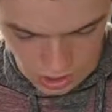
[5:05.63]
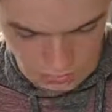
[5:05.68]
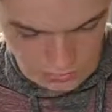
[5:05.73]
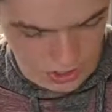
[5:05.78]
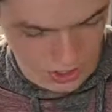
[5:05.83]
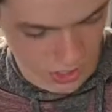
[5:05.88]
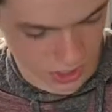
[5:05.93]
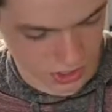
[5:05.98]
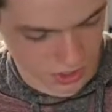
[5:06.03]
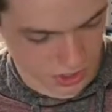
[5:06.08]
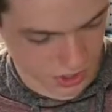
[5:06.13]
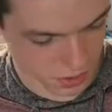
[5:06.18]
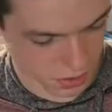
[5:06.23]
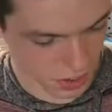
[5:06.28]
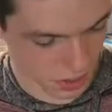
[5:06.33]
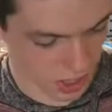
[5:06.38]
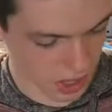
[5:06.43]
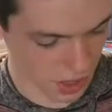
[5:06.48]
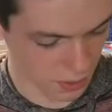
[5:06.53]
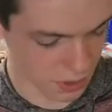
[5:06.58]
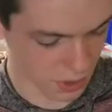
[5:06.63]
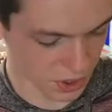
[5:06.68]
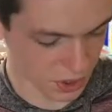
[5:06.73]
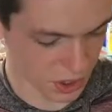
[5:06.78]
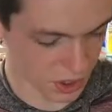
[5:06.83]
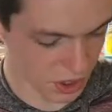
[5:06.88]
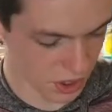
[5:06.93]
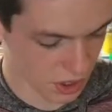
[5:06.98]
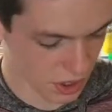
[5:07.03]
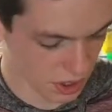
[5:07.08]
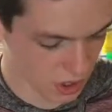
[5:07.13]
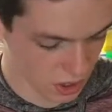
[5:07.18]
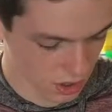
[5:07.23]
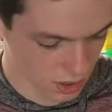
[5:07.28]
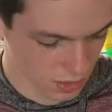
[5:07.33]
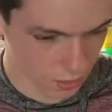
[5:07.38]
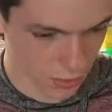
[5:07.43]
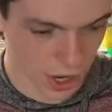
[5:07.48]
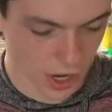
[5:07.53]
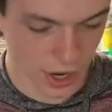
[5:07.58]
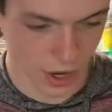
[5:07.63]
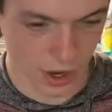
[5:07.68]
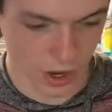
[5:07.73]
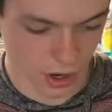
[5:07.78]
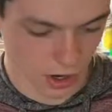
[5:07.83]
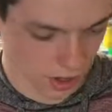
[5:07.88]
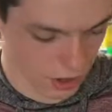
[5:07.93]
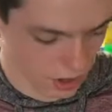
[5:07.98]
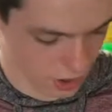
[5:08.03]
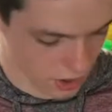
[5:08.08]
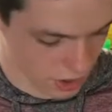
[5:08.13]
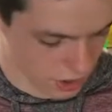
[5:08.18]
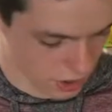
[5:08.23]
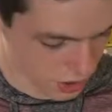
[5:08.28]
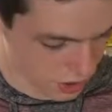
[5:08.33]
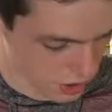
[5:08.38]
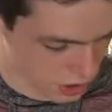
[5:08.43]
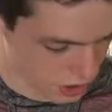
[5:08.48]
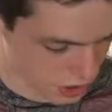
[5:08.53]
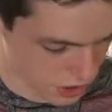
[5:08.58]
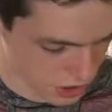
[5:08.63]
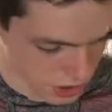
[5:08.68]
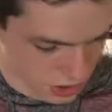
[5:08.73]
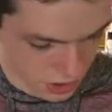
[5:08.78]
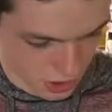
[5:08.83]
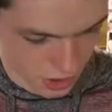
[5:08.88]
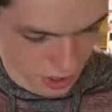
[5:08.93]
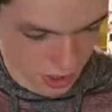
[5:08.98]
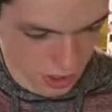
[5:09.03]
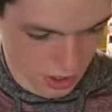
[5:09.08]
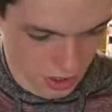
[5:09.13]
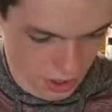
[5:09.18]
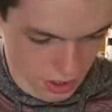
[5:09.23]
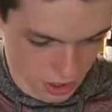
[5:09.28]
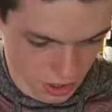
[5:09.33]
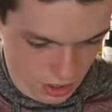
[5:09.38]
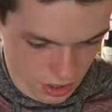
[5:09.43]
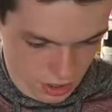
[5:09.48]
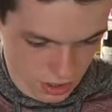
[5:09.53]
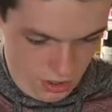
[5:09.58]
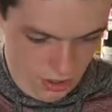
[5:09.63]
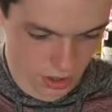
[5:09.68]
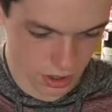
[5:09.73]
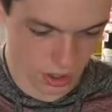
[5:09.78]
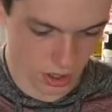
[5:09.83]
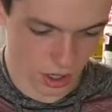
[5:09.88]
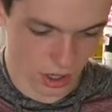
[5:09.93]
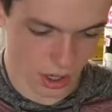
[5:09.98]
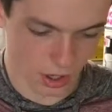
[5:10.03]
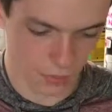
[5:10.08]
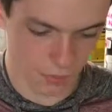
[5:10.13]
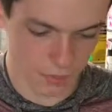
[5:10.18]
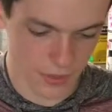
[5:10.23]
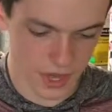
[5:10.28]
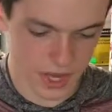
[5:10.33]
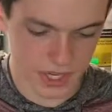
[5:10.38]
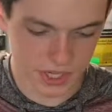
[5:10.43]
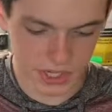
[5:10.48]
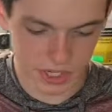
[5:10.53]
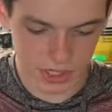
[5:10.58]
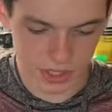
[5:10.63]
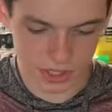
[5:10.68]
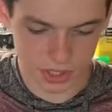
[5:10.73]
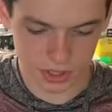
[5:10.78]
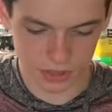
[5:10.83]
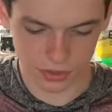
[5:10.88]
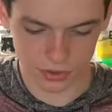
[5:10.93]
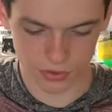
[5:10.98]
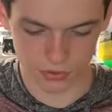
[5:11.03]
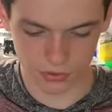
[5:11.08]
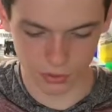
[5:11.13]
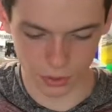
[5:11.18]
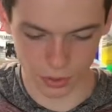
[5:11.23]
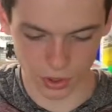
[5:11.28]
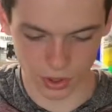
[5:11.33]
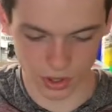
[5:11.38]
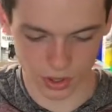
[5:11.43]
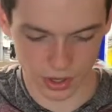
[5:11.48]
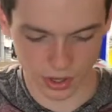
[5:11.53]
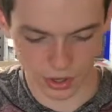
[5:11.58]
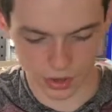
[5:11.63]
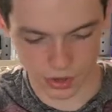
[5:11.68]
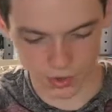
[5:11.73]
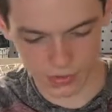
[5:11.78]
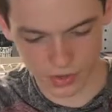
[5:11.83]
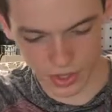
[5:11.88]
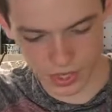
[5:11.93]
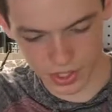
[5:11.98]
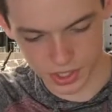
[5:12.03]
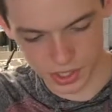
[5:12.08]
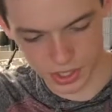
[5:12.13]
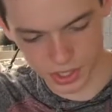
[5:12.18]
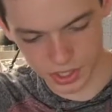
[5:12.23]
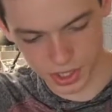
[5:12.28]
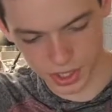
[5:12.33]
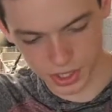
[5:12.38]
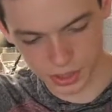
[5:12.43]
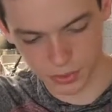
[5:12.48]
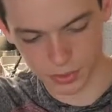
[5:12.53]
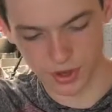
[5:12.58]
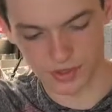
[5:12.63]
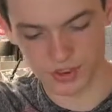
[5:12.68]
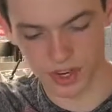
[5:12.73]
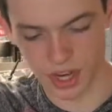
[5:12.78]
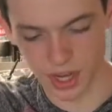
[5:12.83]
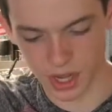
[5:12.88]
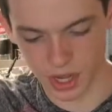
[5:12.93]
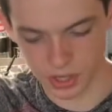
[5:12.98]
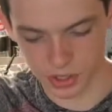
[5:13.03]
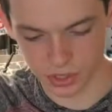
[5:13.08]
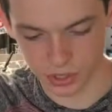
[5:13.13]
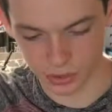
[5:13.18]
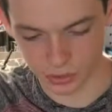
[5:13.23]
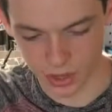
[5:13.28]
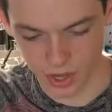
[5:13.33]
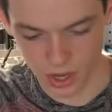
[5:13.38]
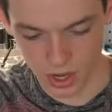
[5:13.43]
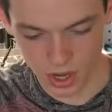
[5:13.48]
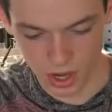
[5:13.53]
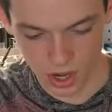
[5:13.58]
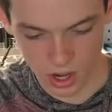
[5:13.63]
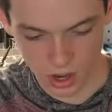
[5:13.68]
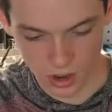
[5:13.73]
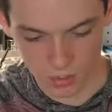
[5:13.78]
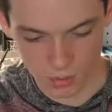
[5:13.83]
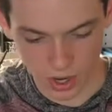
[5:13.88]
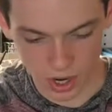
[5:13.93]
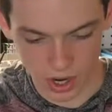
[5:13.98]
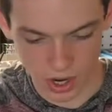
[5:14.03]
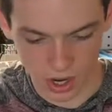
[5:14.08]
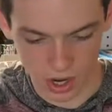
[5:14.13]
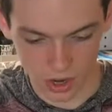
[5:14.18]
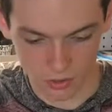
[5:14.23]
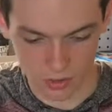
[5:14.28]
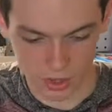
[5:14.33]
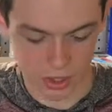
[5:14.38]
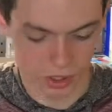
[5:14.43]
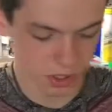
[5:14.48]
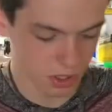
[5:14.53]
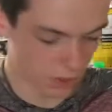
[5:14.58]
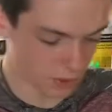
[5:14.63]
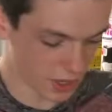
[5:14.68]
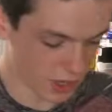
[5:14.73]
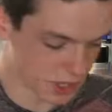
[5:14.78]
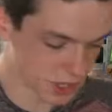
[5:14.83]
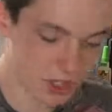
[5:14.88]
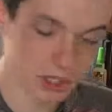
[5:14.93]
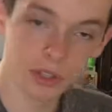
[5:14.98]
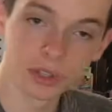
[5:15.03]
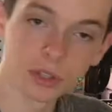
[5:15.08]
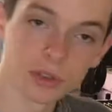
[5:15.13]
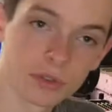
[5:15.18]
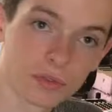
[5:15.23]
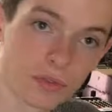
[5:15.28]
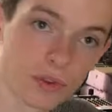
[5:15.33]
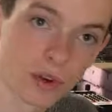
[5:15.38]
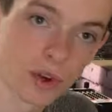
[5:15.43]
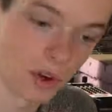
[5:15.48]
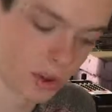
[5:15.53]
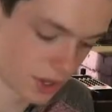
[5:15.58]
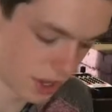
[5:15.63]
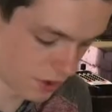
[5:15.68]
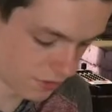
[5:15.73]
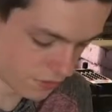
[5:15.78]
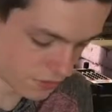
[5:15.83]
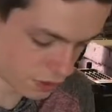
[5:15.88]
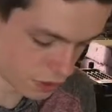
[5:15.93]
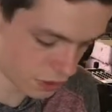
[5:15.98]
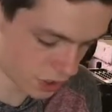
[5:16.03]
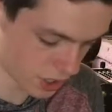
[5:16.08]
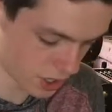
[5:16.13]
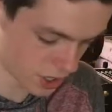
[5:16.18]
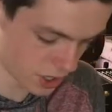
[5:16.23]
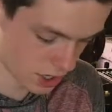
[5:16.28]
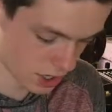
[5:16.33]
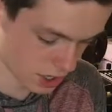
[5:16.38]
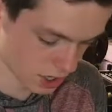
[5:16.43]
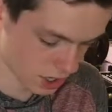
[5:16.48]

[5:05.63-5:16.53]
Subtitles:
So yeah, that's going to be a lot of building. But here is the bases for, I don't know if you guys can see because we have decals in the way, but here's the bases for all the infantry.